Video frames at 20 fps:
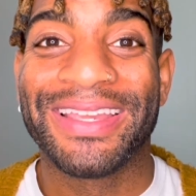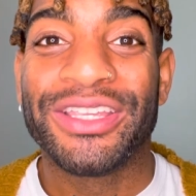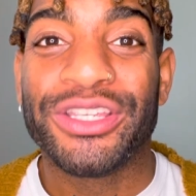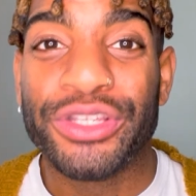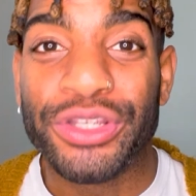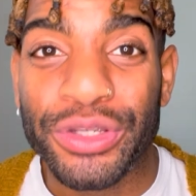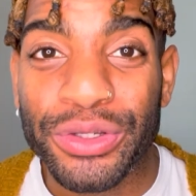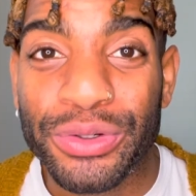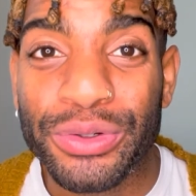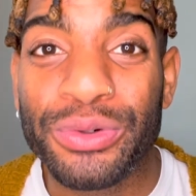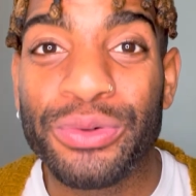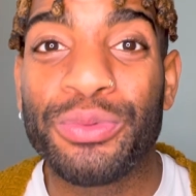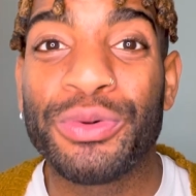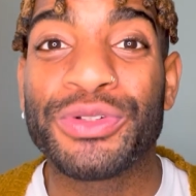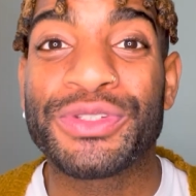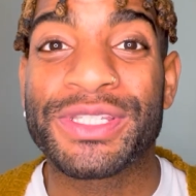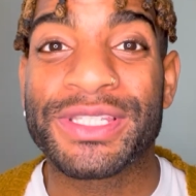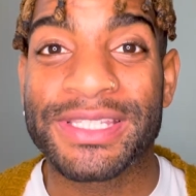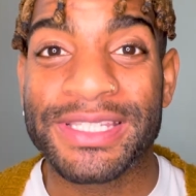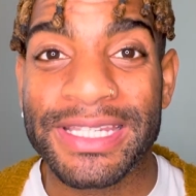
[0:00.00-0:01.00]
you will
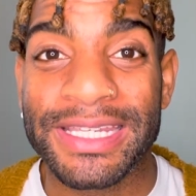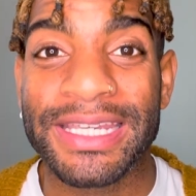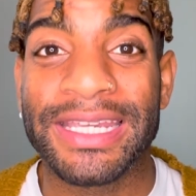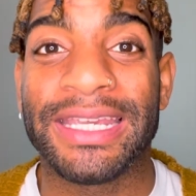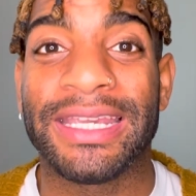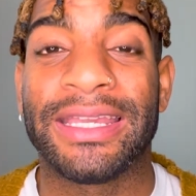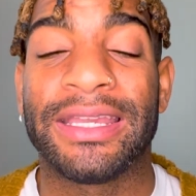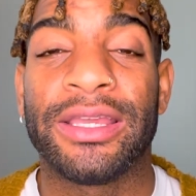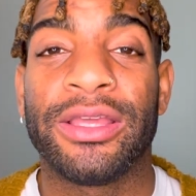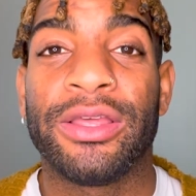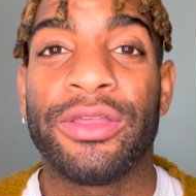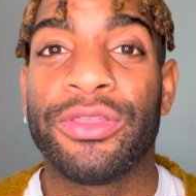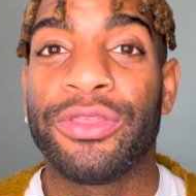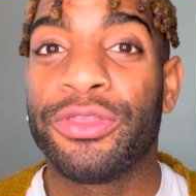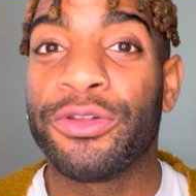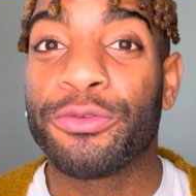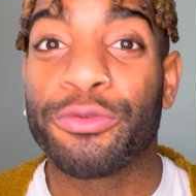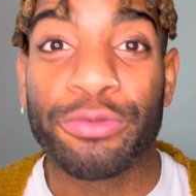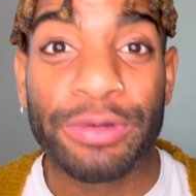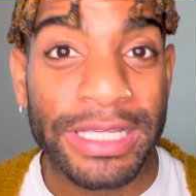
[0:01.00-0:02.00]
see
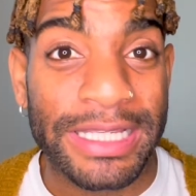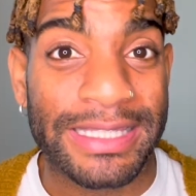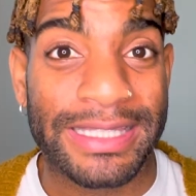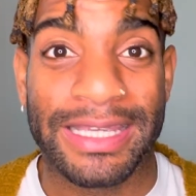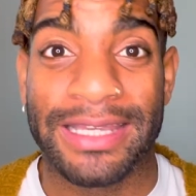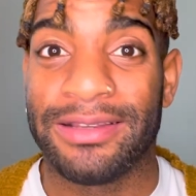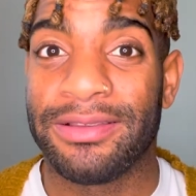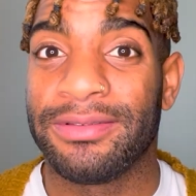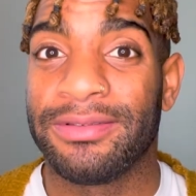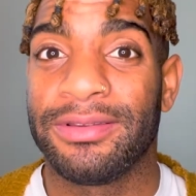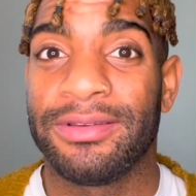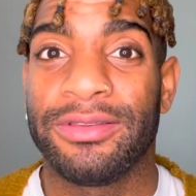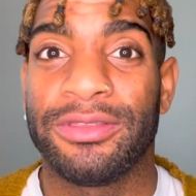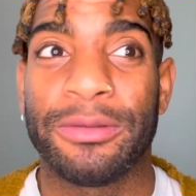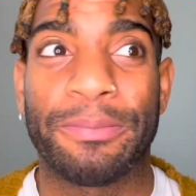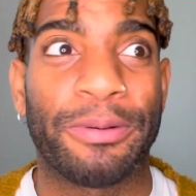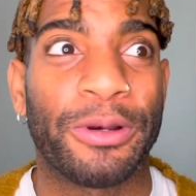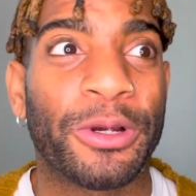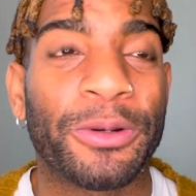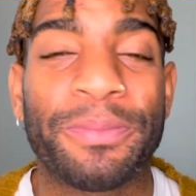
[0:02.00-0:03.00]
the reason,
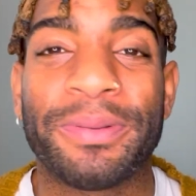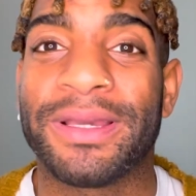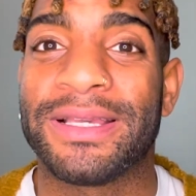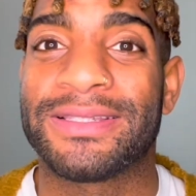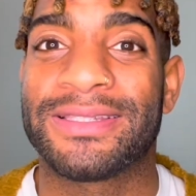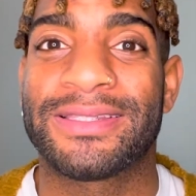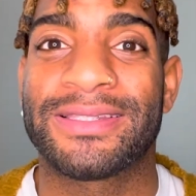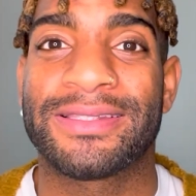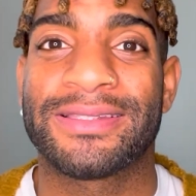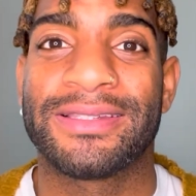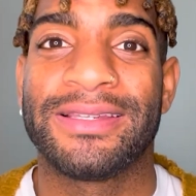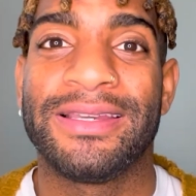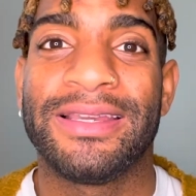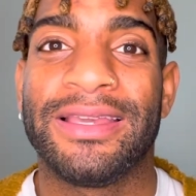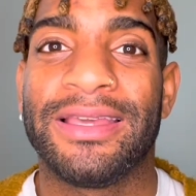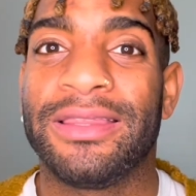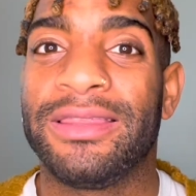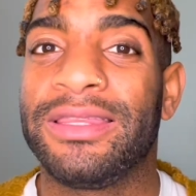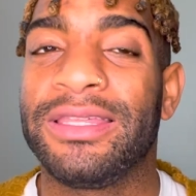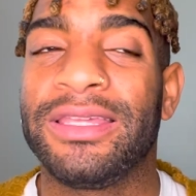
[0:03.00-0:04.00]
the purpose, and